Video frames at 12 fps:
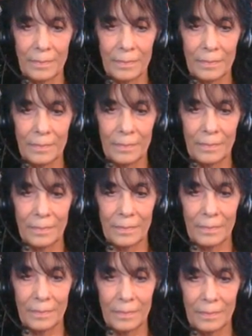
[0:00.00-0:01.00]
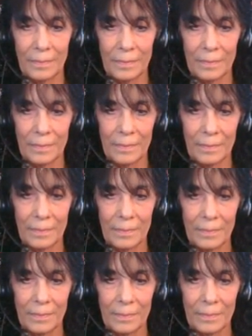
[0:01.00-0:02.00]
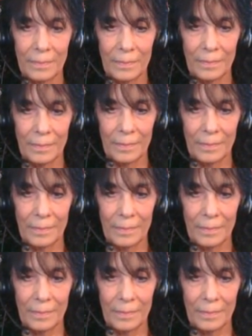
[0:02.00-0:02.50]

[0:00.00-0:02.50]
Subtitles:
This person isn't speaking.